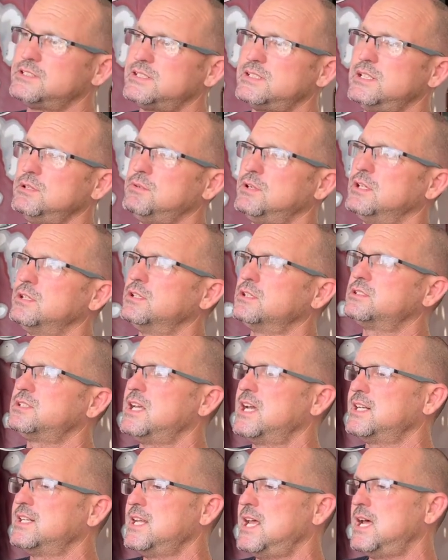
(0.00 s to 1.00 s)
see what it looks
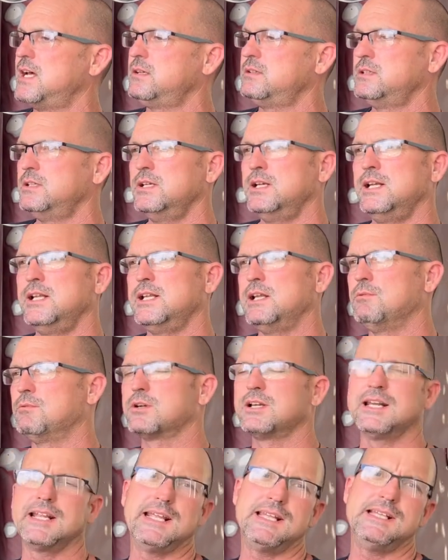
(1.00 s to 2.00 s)
like now, then we're
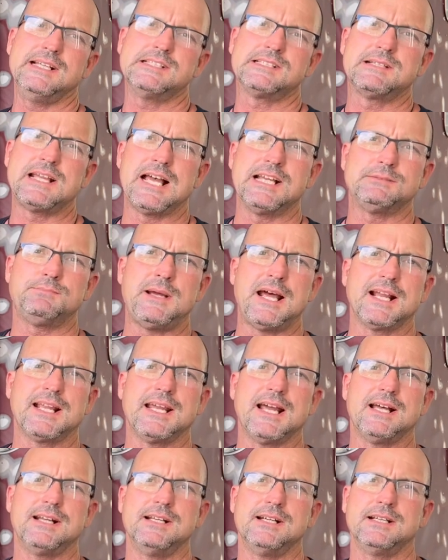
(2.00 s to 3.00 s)
gonna get these guys back
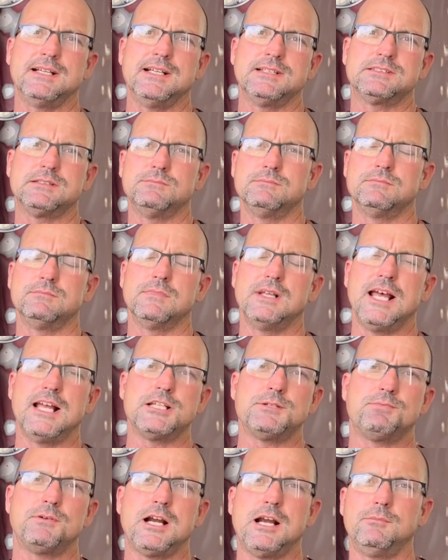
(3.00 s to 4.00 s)
out here, get some
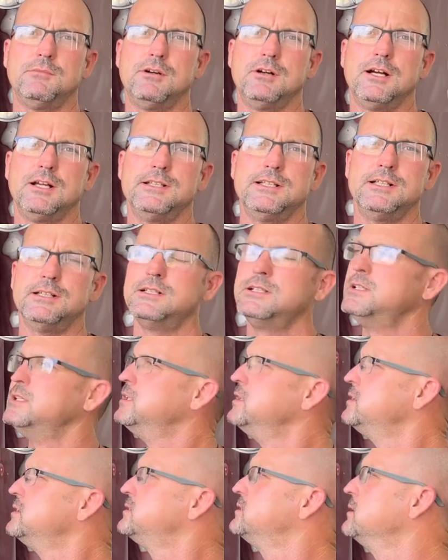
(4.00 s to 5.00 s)
etch primer on there,
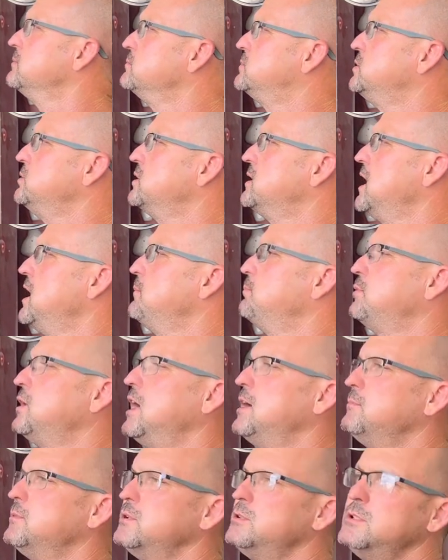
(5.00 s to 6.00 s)
some 2K
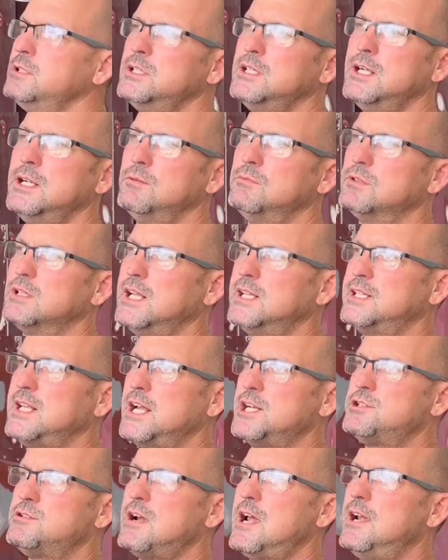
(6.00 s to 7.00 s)
primer, let
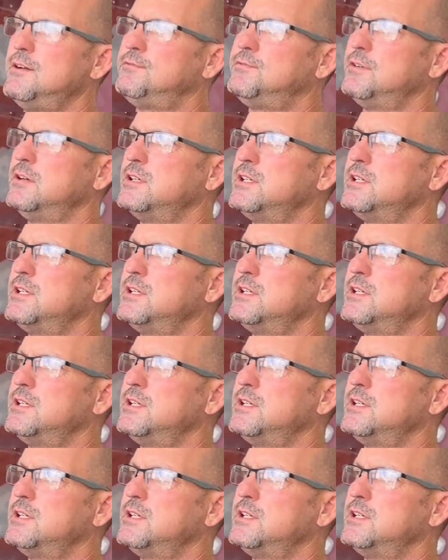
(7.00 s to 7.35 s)
that dry for a